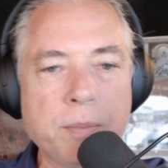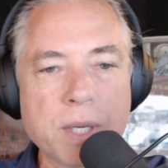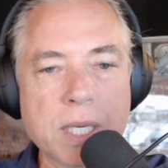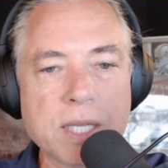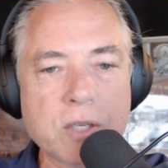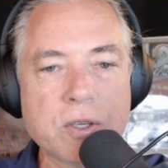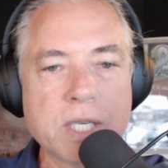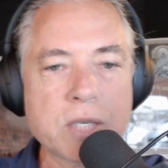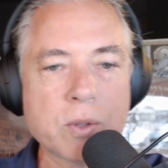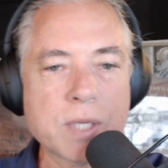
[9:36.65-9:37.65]
But in the
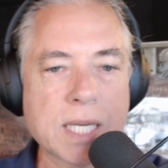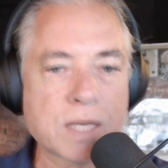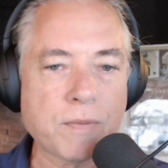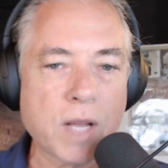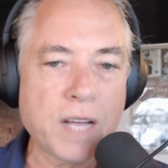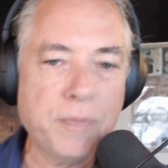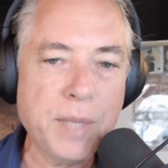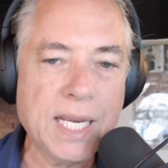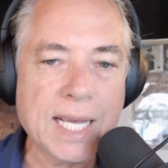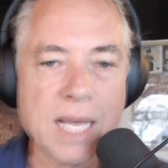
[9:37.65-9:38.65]
traditional sense of life,
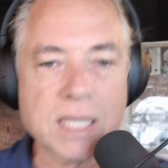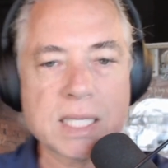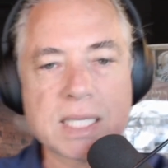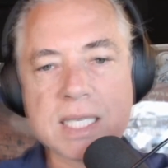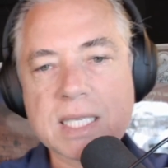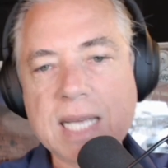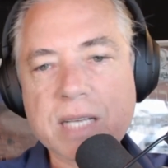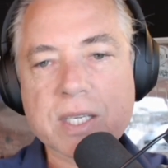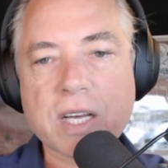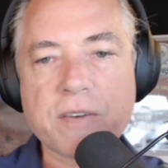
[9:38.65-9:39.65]
meaning exists
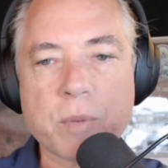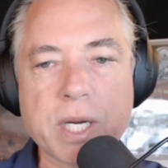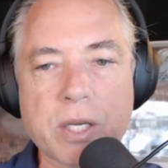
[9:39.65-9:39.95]
outside of one.